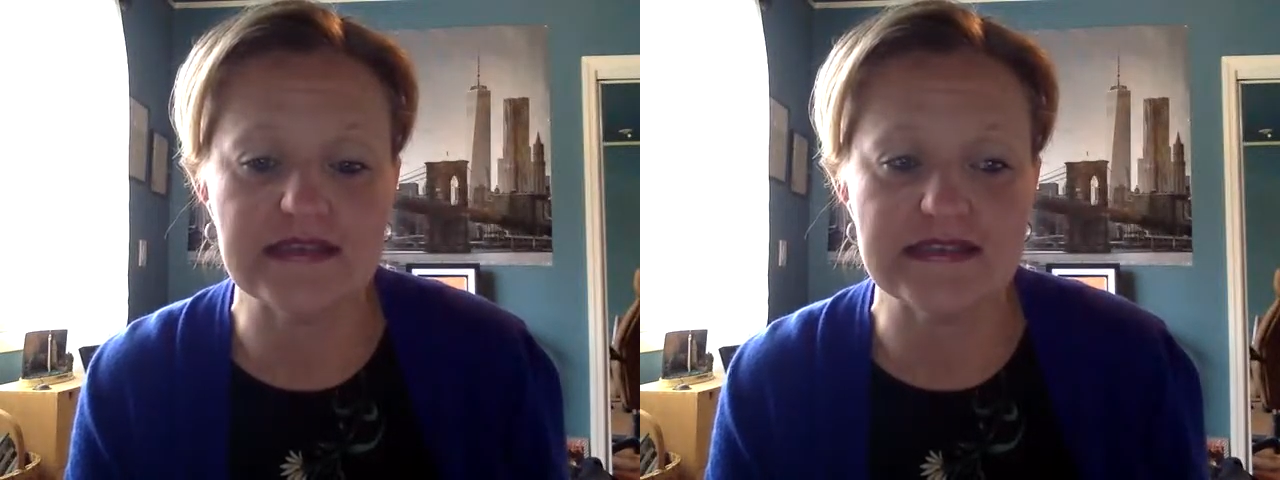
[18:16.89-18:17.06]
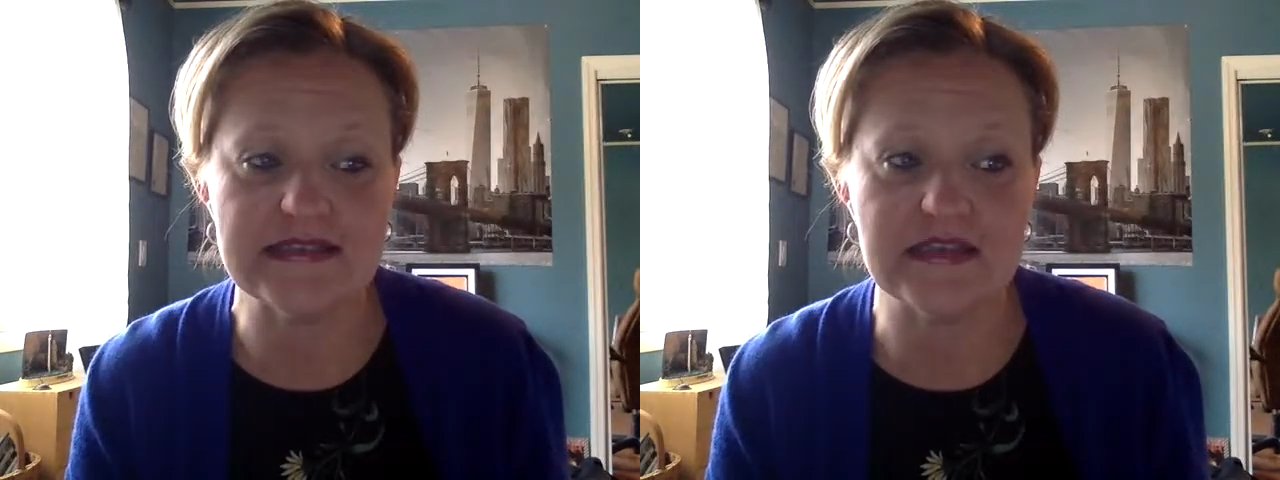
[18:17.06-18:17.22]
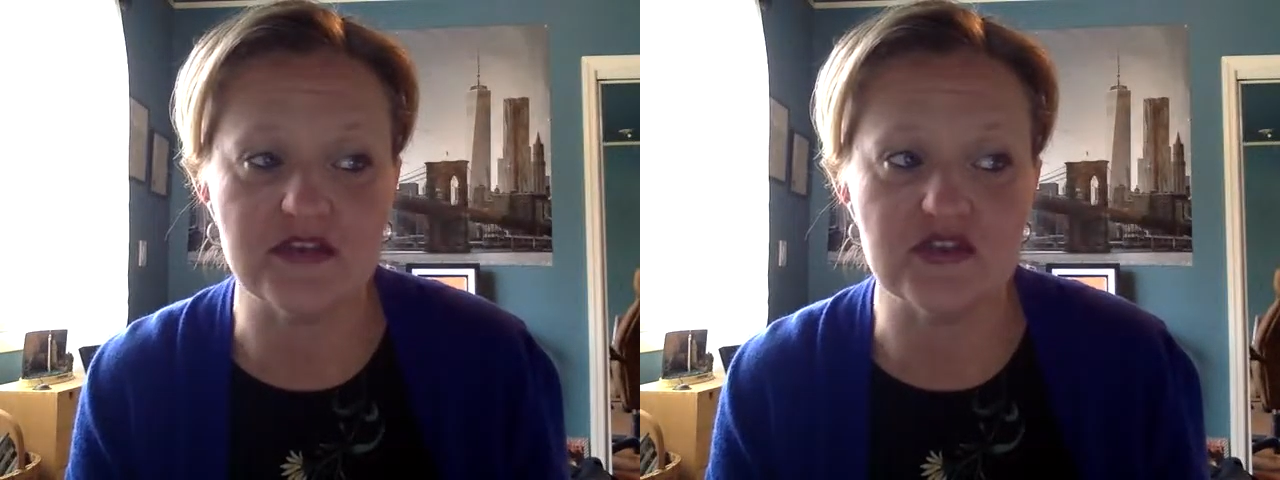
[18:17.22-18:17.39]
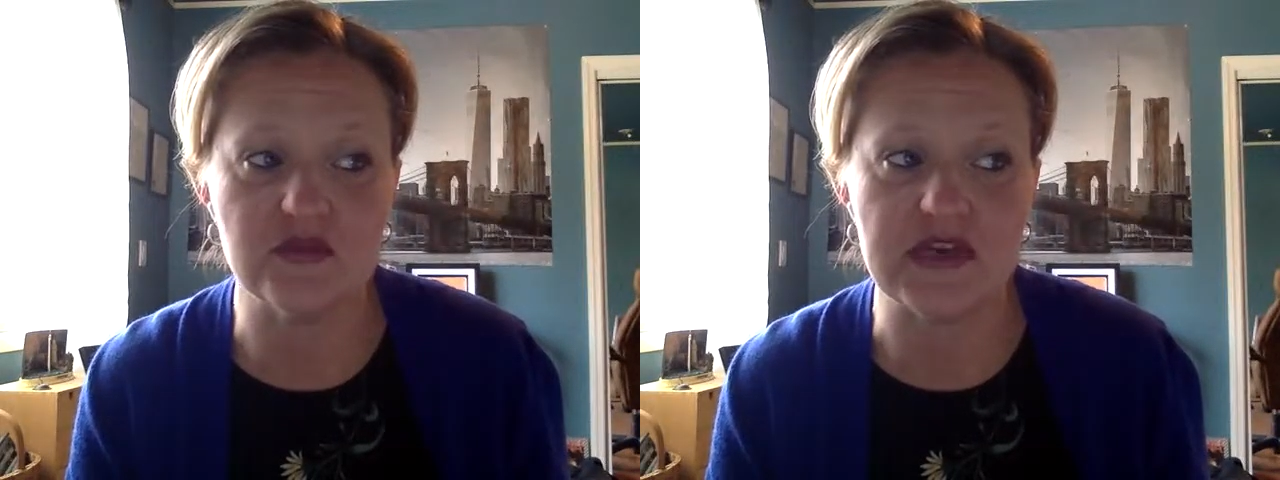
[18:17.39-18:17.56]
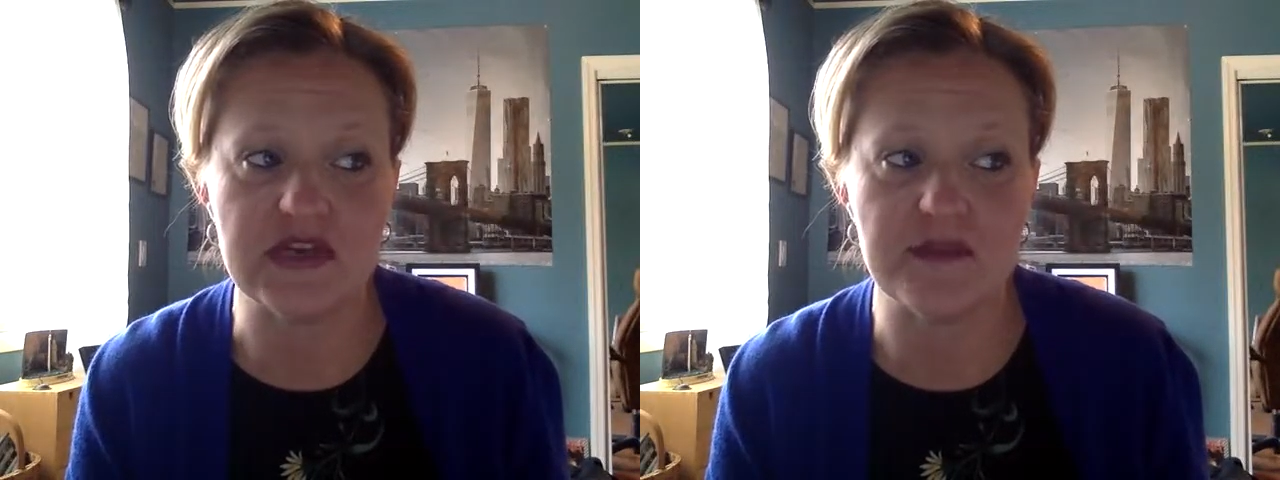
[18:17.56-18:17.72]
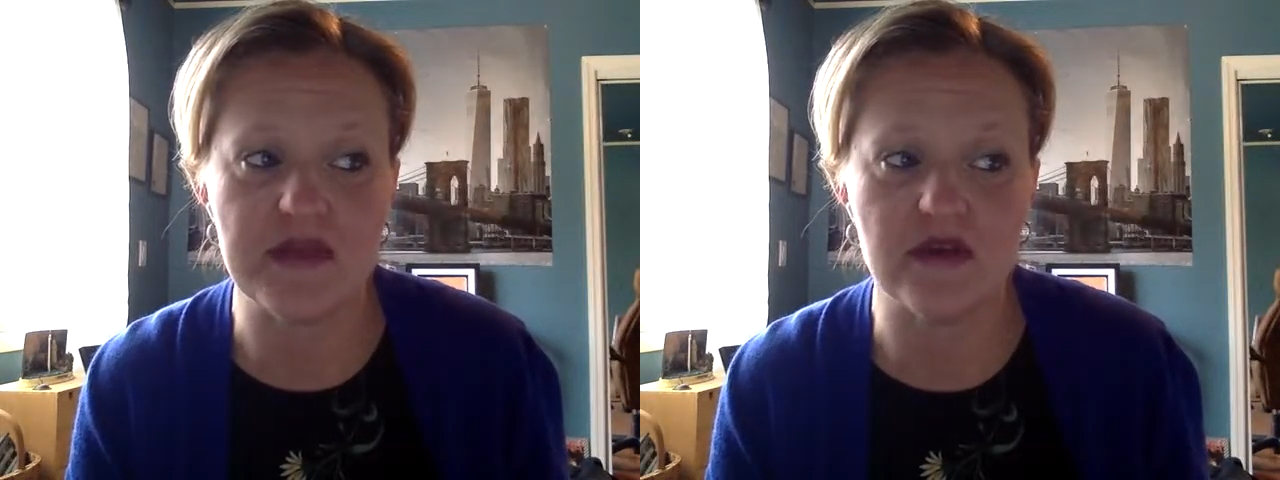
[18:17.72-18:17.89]
did send you an
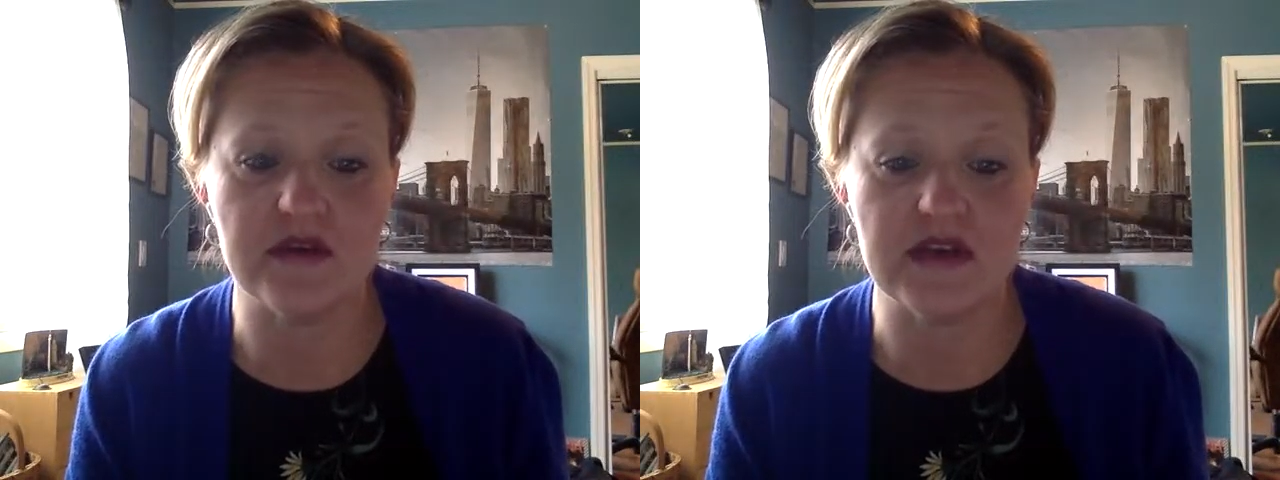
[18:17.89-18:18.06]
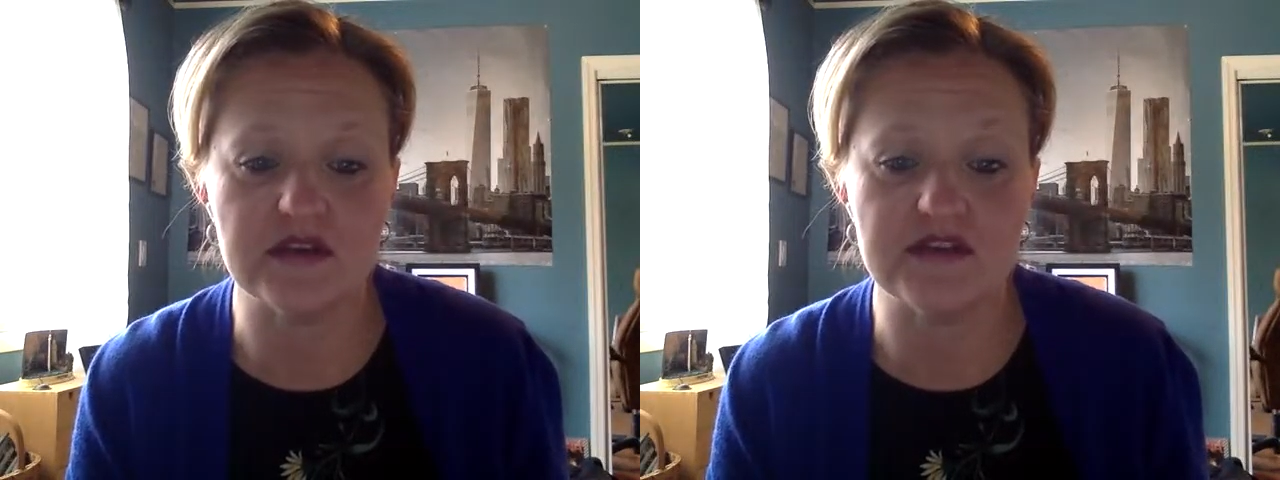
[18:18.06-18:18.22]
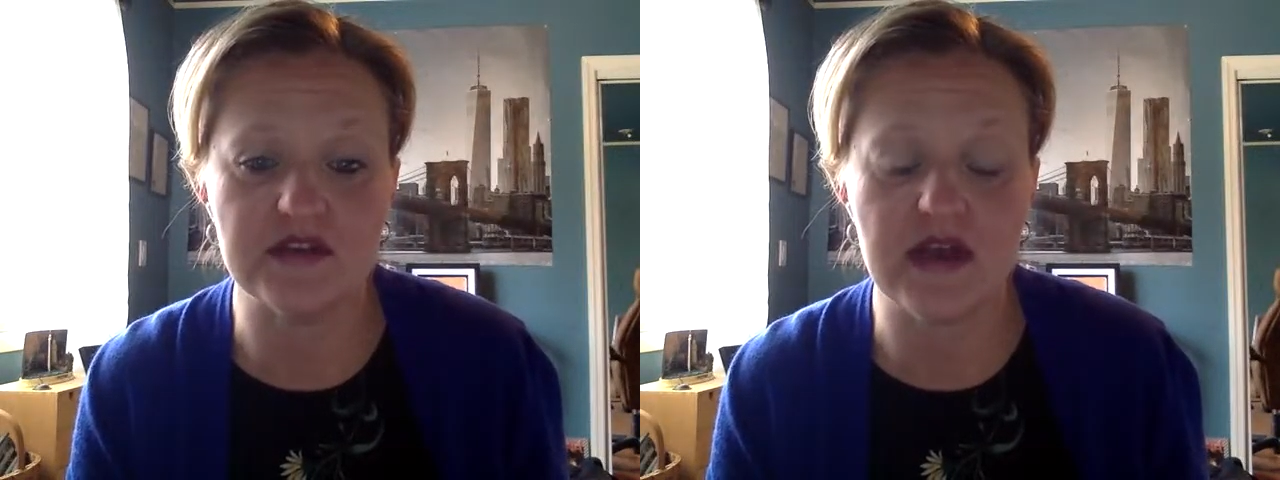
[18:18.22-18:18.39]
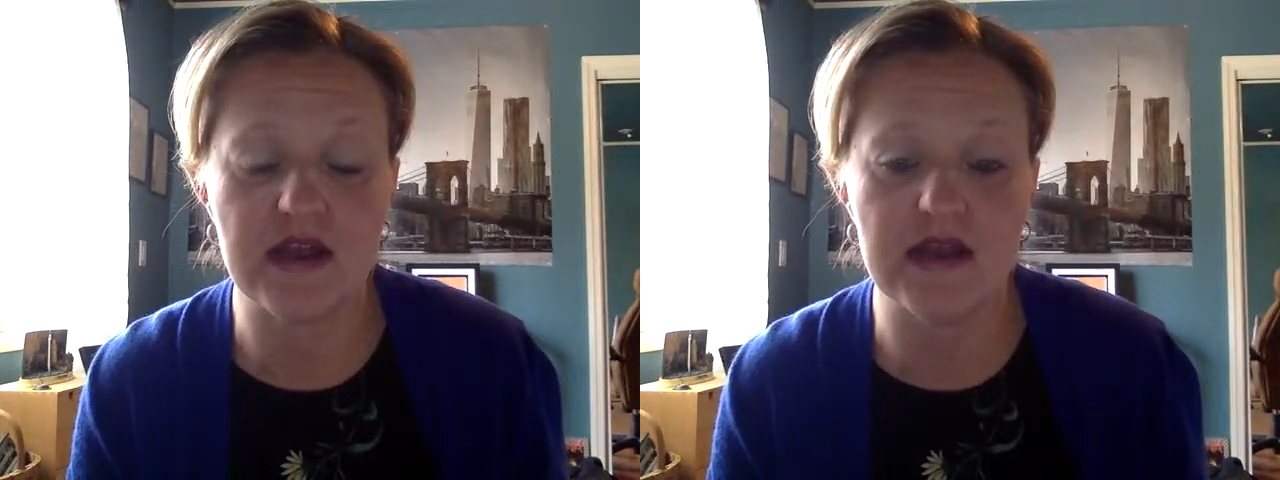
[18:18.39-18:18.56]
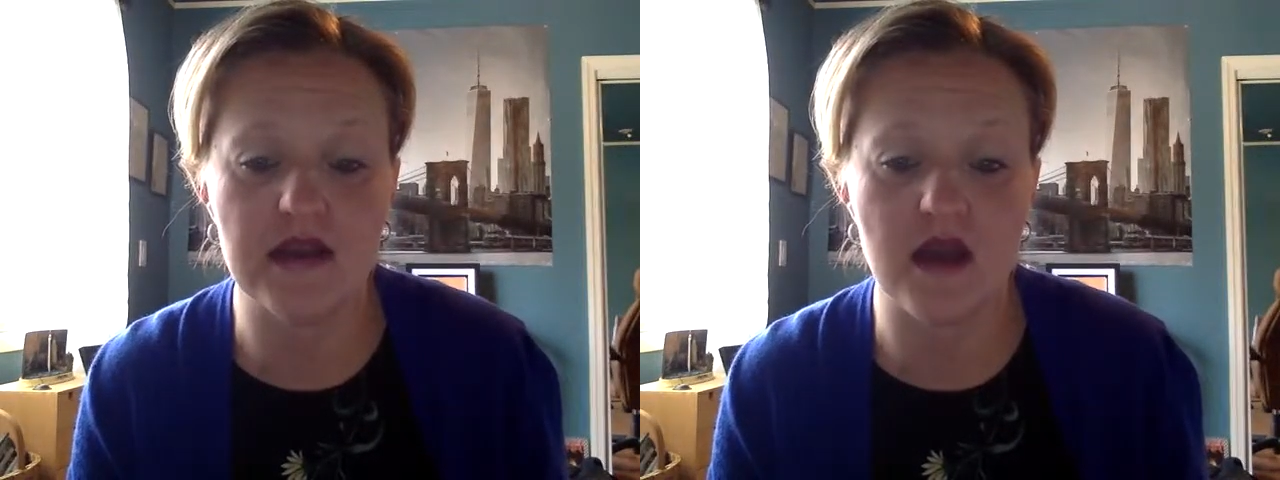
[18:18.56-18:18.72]
email yesterday,